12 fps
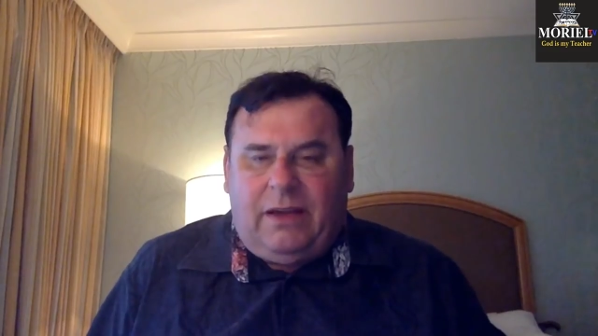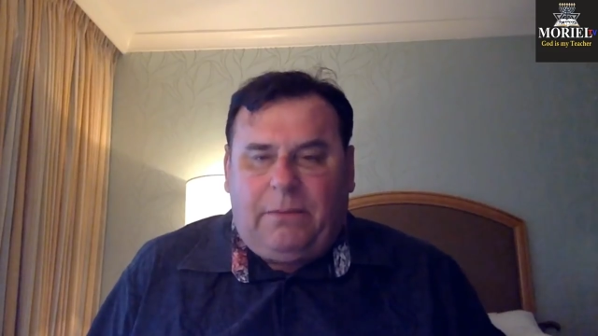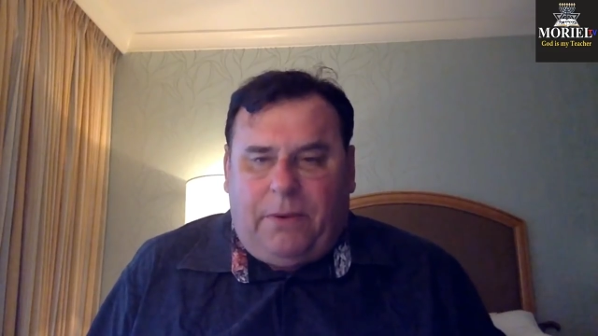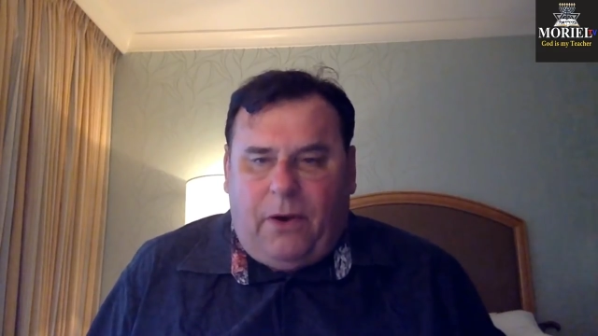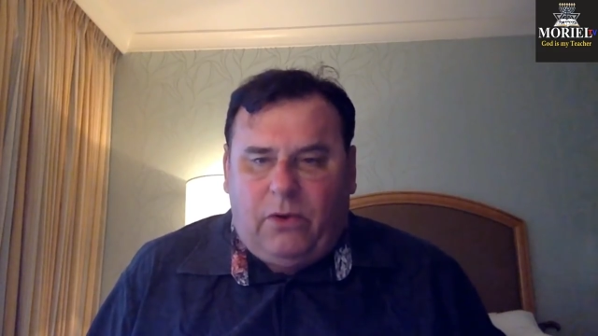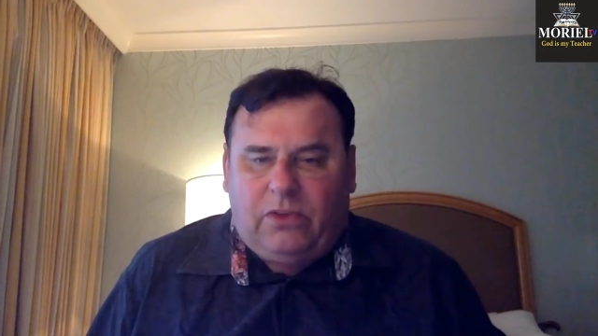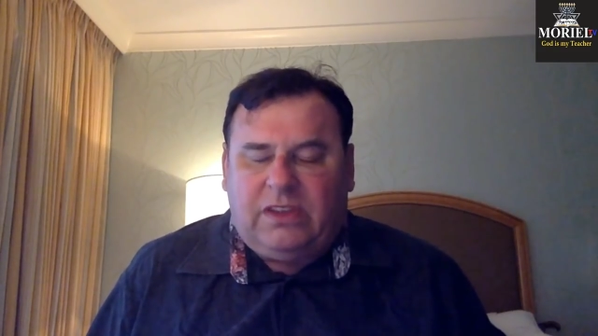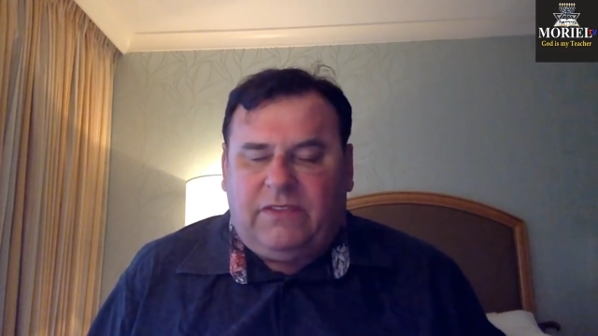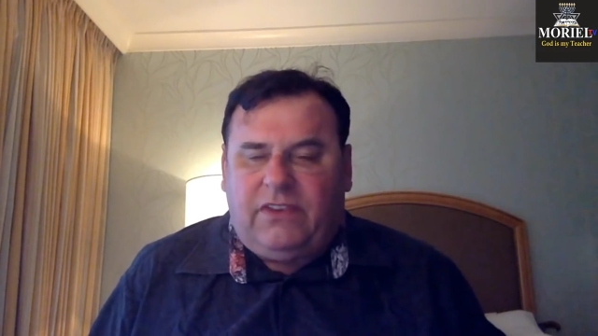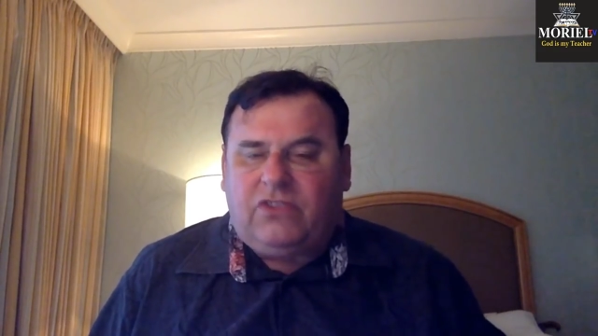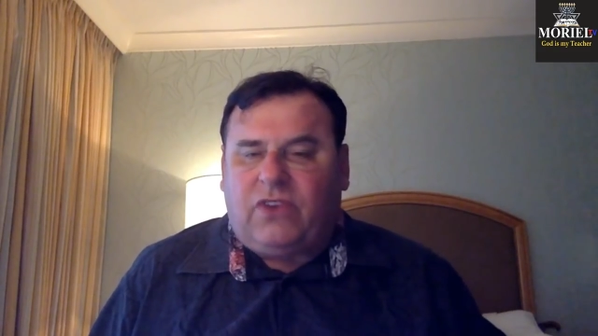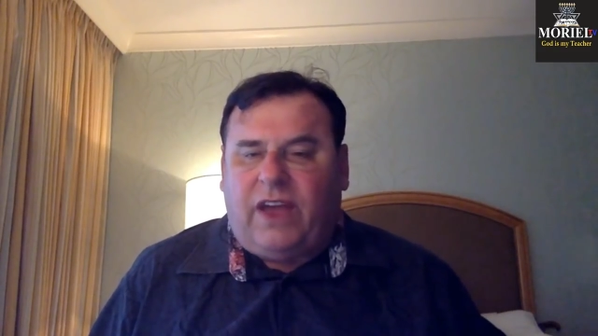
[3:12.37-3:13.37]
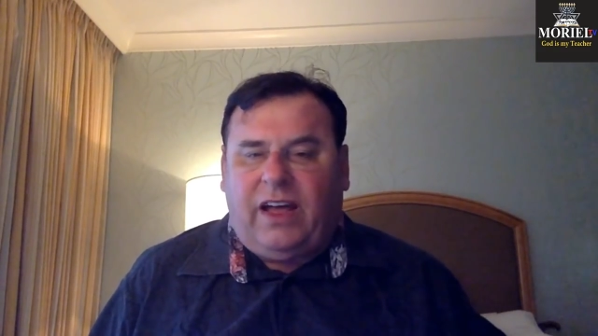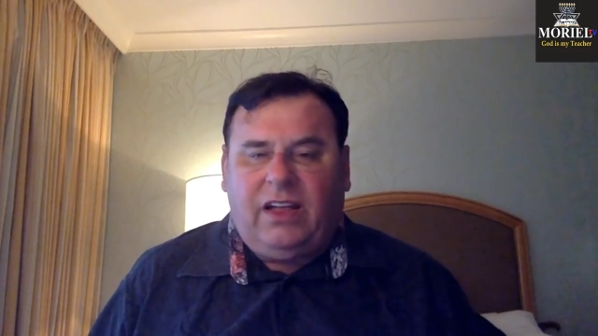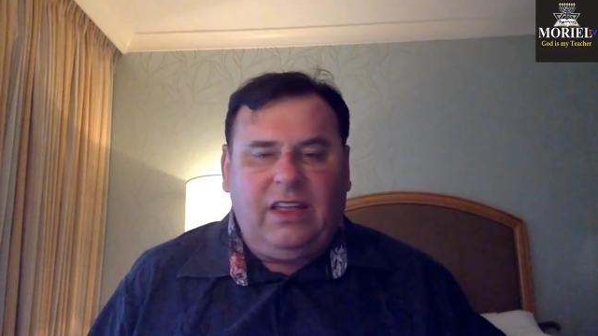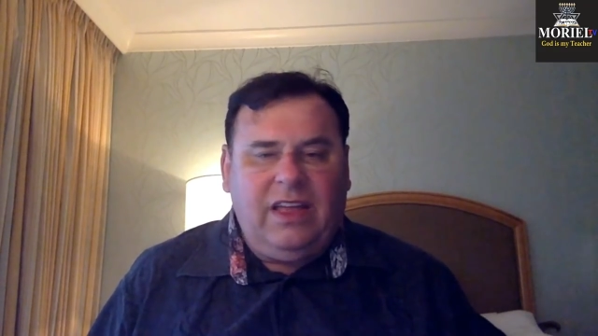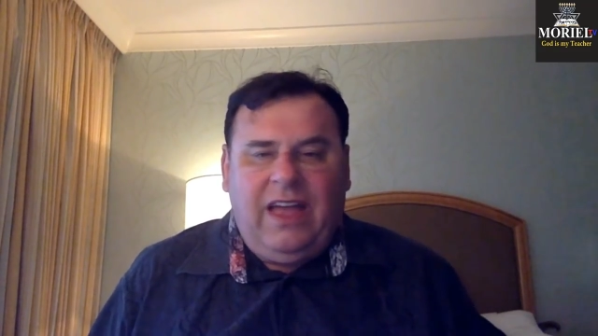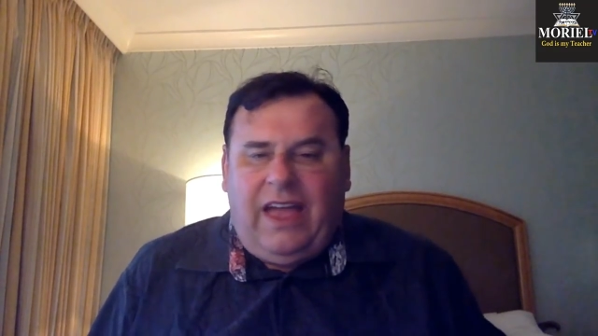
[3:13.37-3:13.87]
opponent of
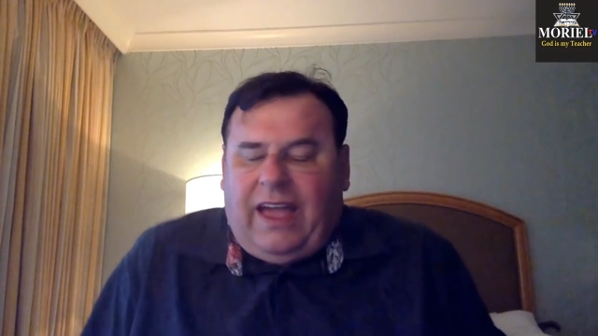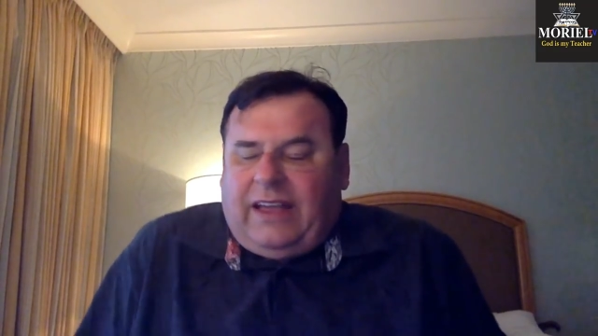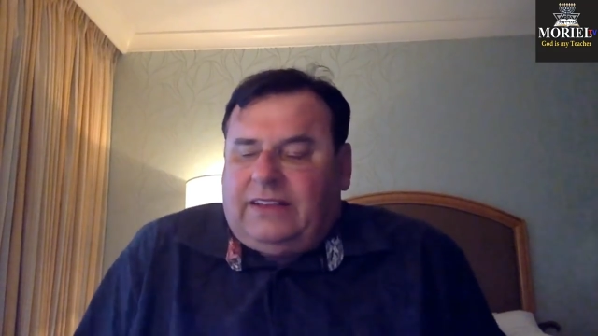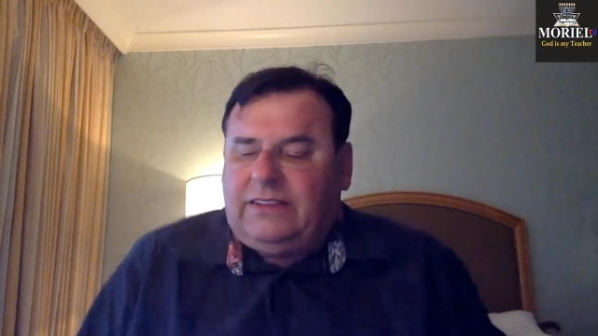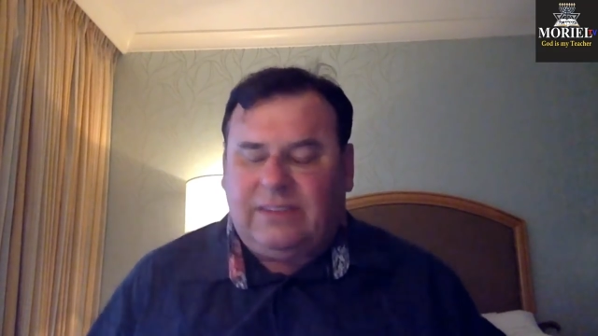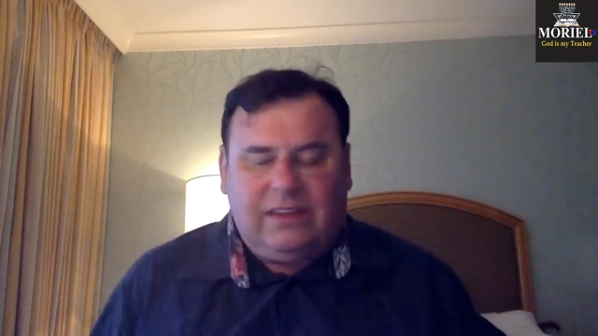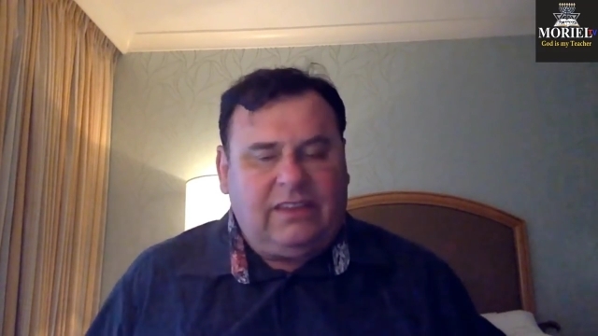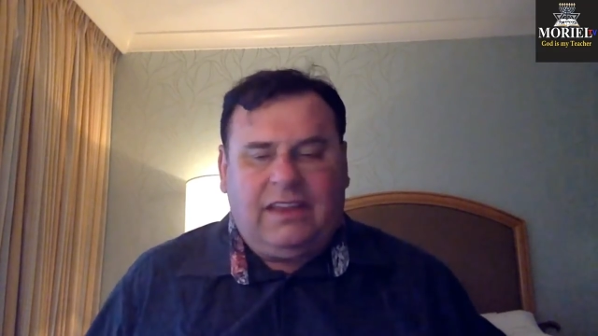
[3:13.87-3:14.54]
Israel and